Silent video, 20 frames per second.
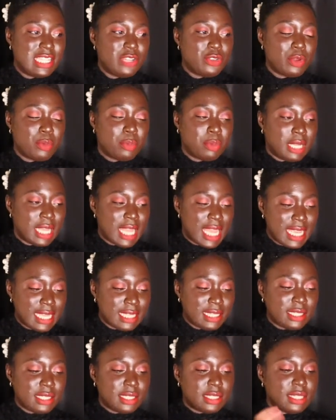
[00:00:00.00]
She
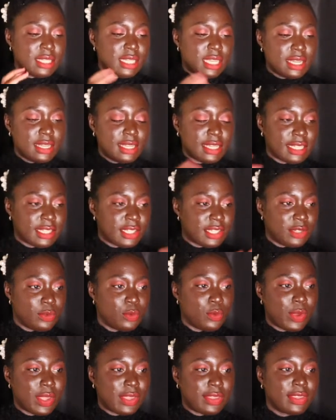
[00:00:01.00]
replaced the
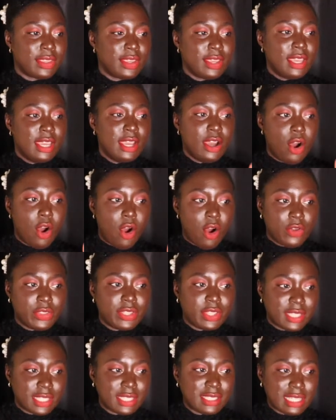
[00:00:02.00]
addiction with
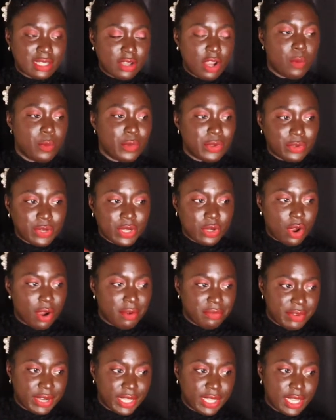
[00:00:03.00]
all the things that come with
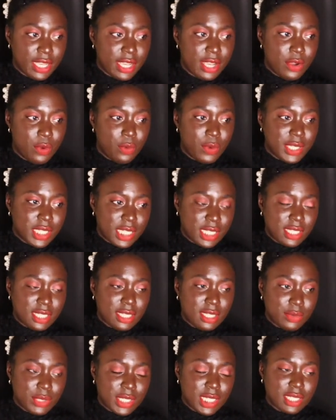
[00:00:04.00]
recovering, which
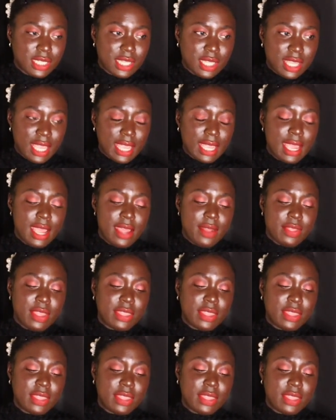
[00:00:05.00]
is the thing.